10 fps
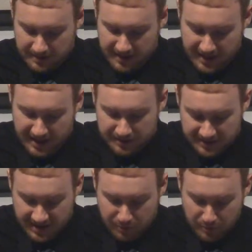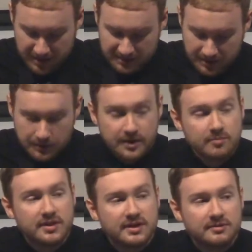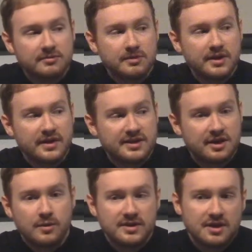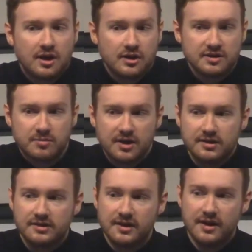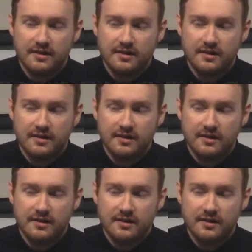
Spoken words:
I mean, yeah, it was a couple months early, but really that's always the hardest part,